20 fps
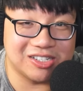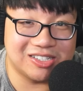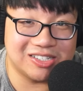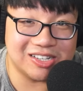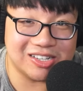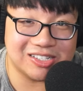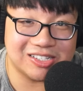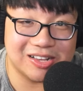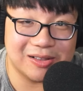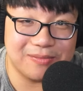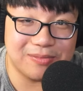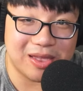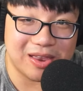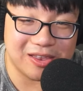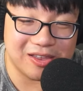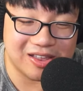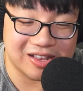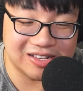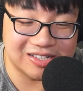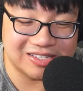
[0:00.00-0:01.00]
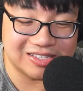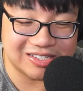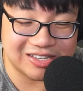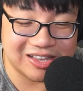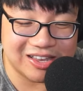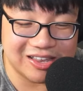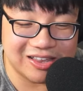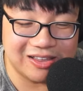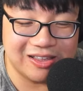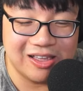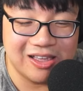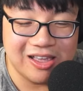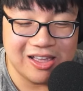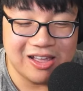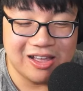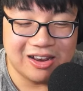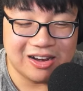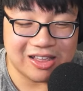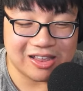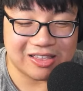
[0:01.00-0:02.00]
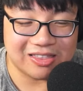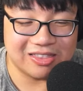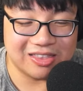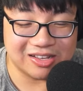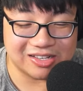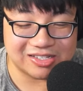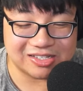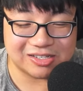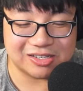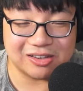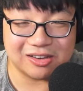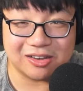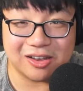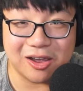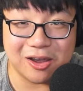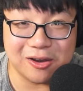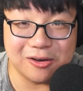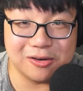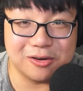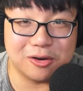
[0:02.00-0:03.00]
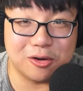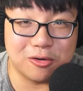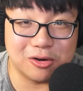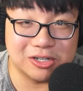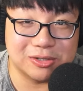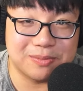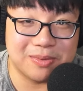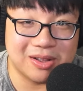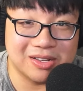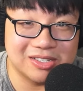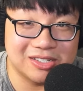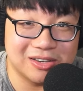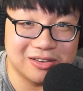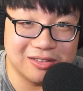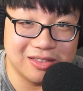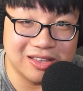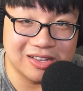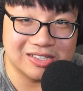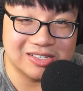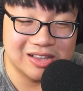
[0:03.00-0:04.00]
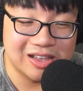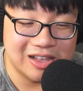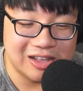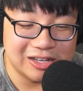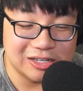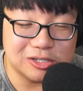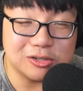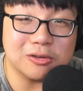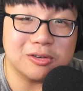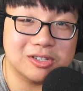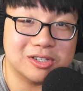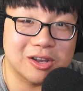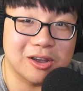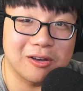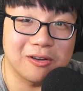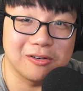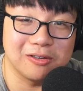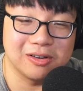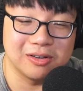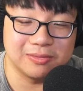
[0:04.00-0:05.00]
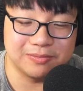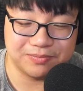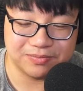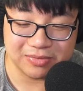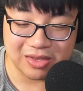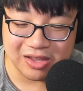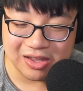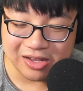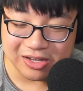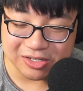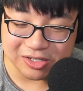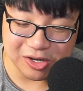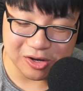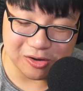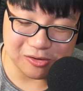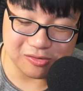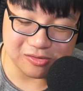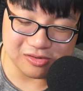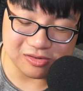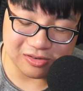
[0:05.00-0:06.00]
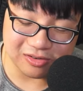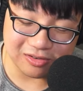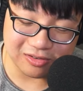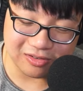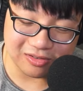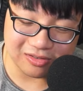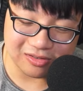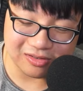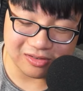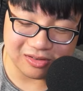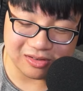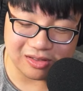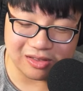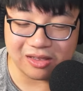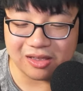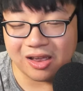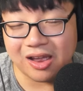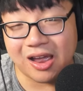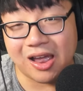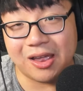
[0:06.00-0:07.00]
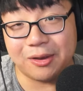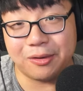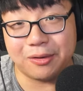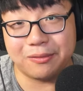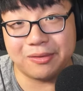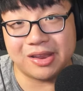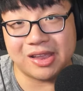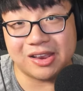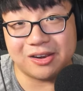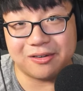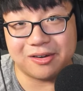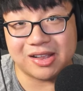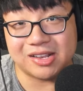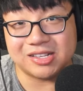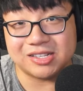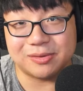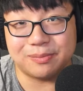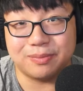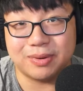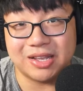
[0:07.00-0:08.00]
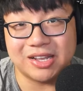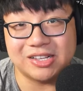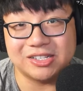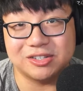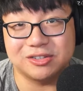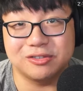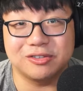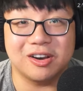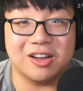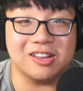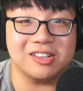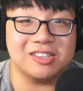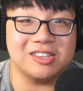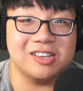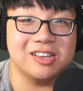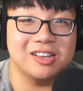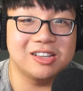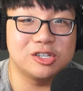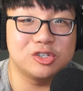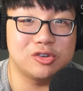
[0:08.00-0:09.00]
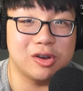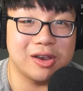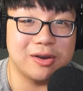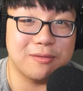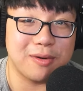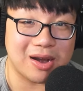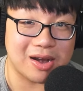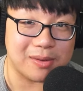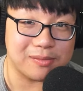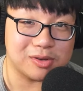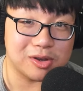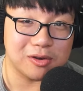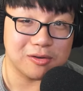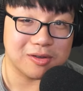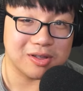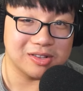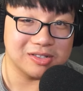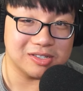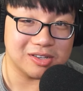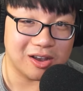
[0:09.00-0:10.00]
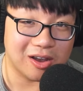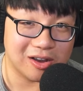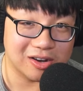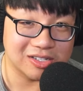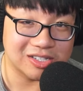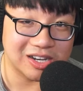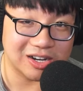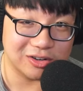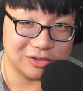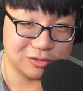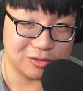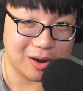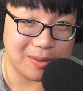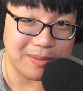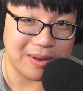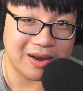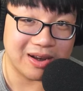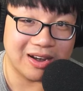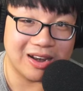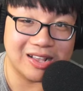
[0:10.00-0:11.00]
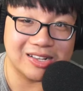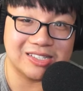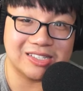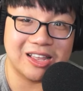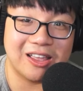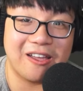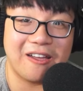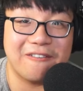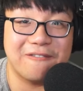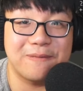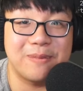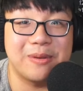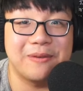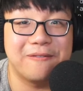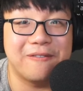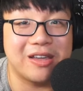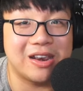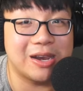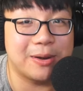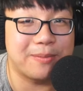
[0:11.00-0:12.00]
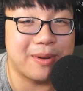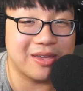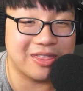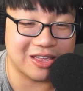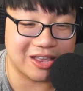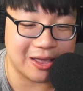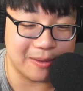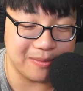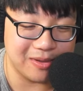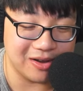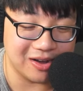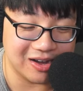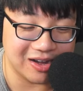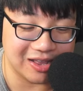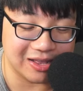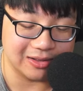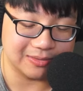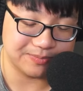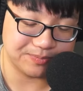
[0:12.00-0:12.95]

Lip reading: system that you can see, like this code corresponds to this source code. So I reiterate, please do not trade random tokens on Terraswap unless they have been vetted by the community.